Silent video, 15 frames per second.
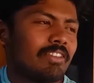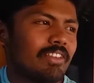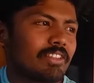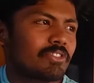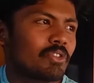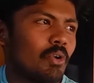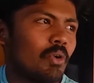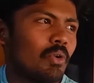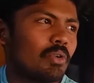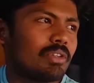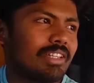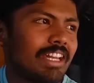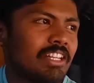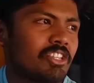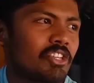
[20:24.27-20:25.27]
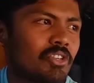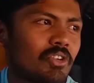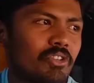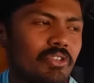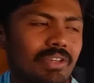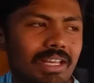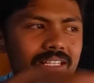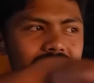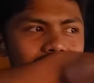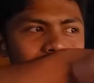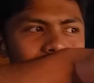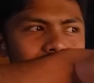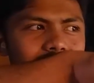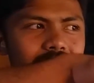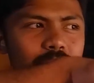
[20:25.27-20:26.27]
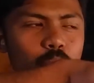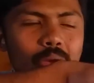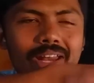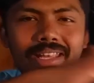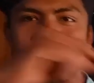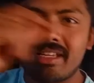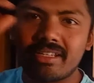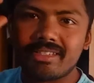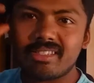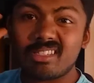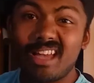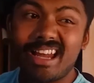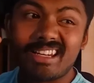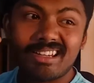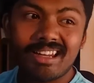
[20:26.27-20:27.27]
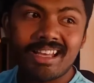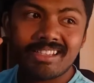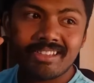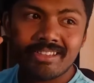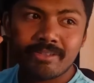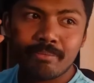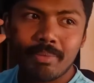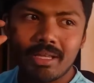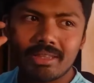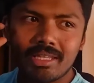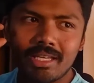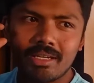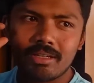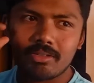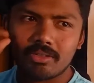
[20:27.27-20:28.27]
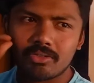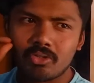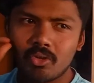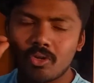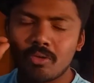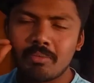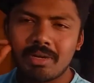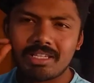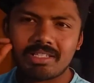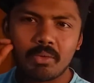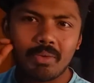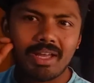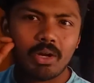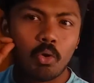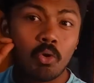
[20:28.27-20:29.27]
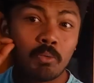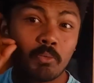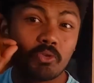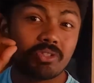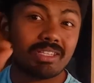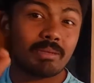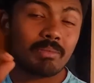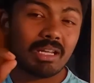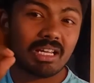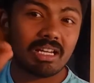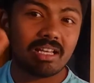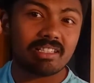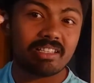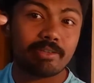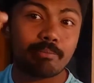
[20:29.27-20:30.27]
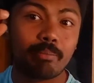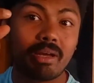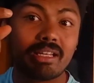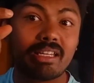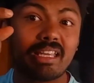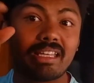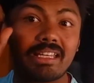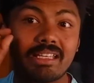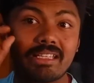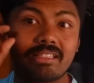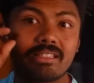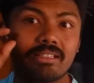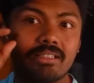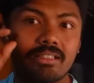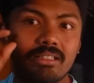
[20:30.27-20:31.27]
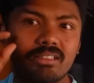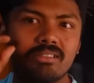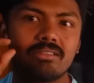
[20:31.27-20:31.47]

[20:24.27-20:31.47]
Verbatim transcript: Anyway, so Denjiro, you can see he's wearing a sunglasses, but then Zoro Master wear almost similar glasses, but it is,